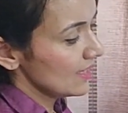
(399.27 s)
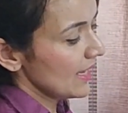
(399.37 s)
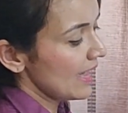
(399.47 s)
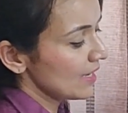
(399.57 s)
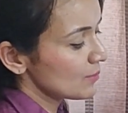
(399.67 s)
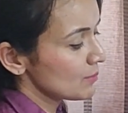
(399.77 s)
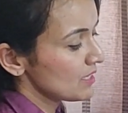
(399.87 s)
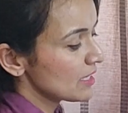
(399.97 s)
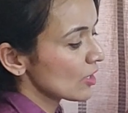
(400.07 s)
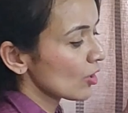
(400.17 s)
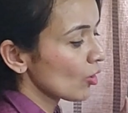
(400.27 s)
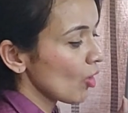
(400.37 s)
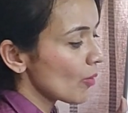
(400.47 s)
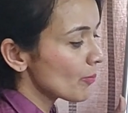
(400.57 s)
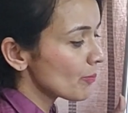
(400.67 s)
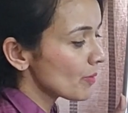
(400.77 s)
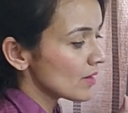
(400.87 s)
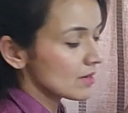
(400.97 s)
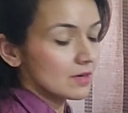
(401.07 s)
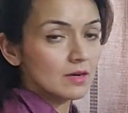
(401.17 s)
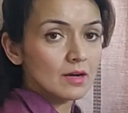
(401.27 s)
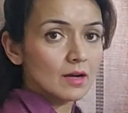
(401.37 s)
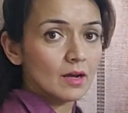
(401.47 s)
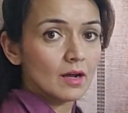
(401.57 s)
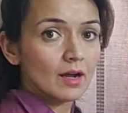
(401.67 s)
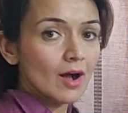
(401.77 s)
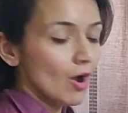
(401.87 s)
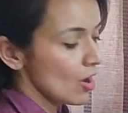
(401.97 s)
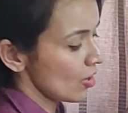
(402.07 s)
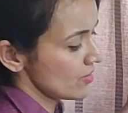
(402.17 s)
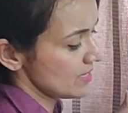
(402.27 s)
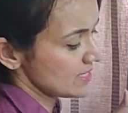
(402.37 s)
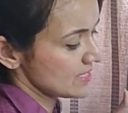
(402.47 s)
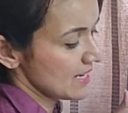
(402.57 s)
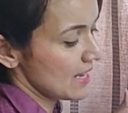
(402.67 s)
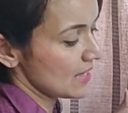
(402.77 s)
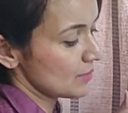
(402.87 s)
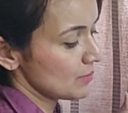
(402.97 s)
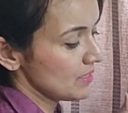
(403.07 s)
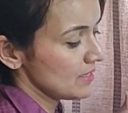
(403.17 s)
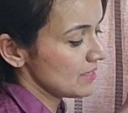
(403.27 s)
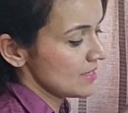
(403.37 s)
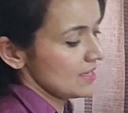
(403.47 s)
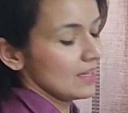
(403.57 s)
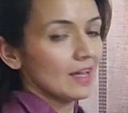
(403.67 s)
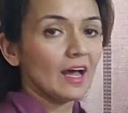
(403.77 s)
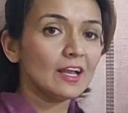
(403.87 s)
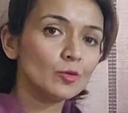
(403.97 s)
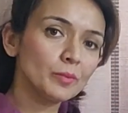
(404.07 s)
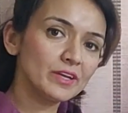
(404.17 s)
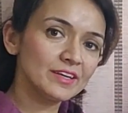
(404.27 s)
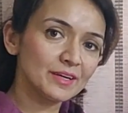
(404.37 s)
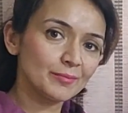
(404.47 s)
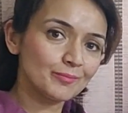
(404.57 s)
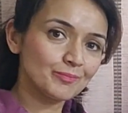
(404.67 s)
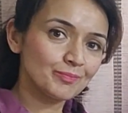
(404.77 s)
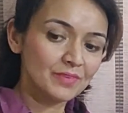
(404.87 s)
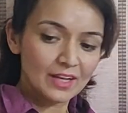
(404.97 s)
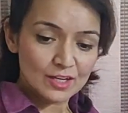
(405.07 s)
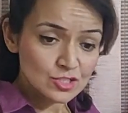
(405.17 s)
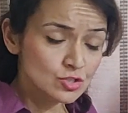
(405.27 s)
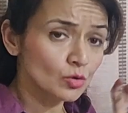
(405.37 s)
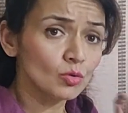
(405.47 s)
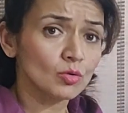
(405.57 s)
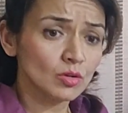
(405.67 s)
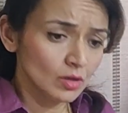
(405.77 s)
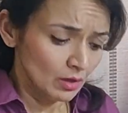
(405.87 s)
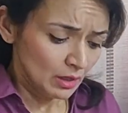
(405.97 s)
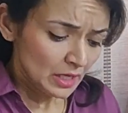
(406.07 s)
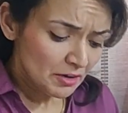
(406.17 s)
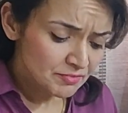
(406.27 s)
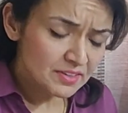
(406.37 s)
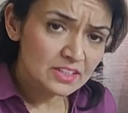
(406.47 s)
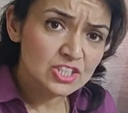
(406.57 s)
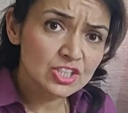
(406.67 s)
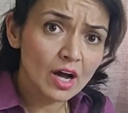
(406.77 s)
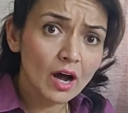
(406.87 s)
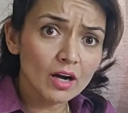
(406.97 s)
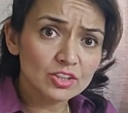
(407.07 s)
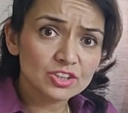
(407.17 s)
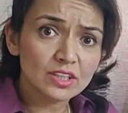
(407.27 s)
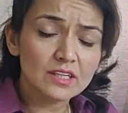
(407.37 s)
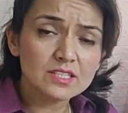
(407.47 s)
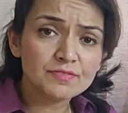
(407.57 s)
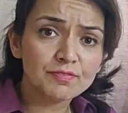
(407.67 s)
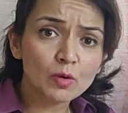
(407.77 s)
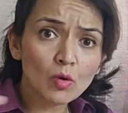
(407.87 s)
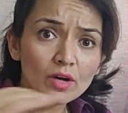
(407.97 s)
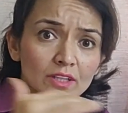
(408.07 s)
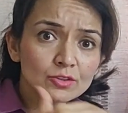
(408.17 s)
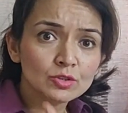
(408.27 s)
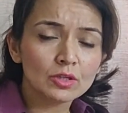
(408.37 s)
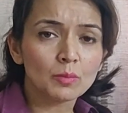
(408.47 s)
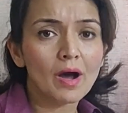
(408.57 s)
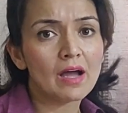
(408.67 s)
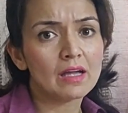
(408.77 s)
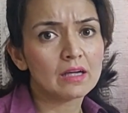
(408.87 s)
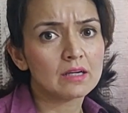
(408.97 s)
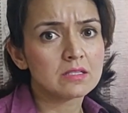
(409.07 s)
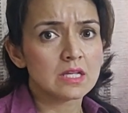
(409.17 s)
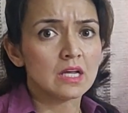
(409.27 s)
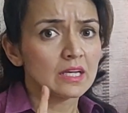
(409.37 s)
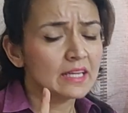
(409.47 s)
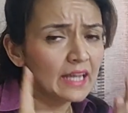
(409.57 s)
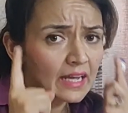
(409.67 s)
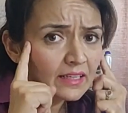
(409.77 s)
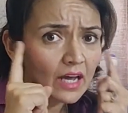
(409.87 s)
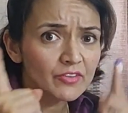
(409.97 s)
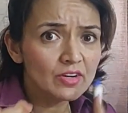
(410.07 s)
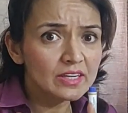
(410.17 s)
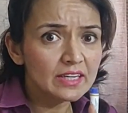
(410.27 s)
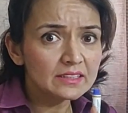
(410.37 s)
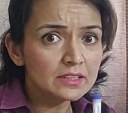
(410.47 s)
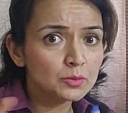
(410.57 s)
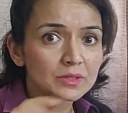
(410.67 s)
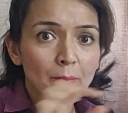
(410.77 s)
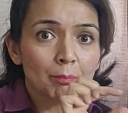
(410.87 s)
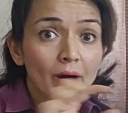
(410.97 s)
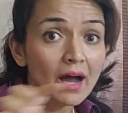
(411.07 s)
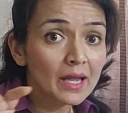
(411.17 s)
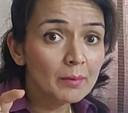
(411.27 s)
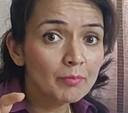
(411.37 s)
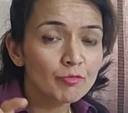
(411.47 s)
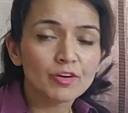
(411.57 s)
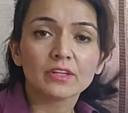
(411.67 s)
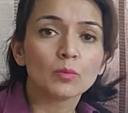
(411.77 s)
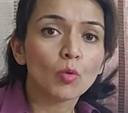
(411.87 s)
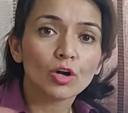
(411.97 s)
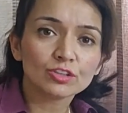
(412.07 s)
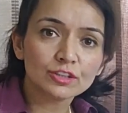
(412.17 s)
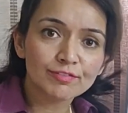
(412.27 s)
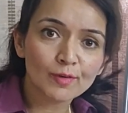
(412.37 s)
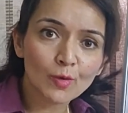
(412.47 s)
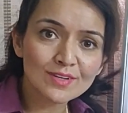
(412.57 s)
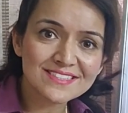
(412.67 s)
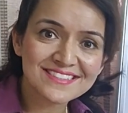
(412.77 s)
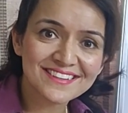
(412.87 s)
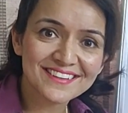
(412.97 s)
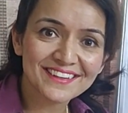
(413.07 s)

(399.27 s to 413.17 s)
can be copper or it can be aluminium. So, if the charge is flowing through the wires, can I relate it with a pipe where the water flows?